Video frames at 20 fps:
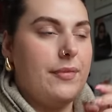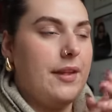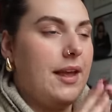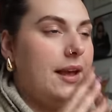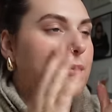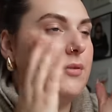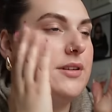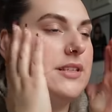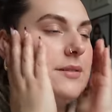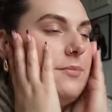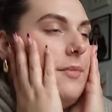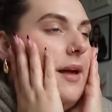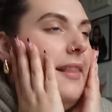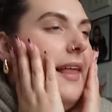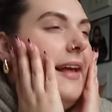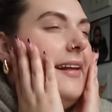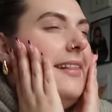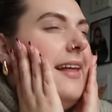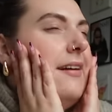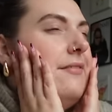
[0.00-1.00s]
it would smell
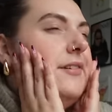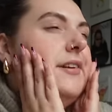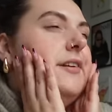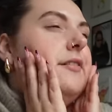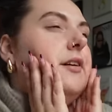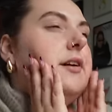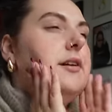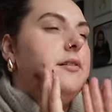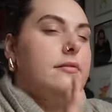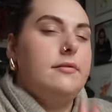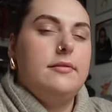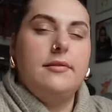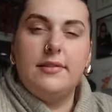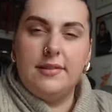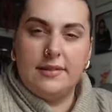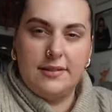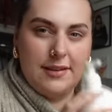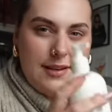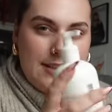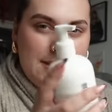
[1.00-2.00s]
like lavender, and
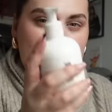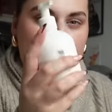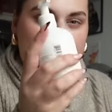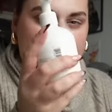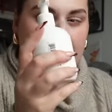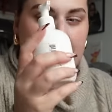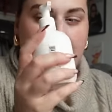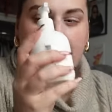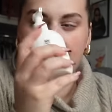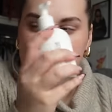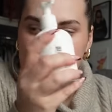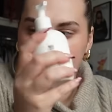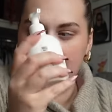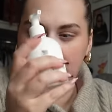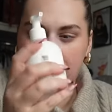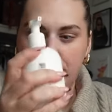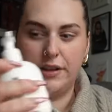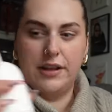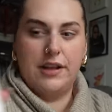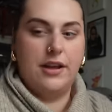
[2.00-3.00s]
it smells like this. It's really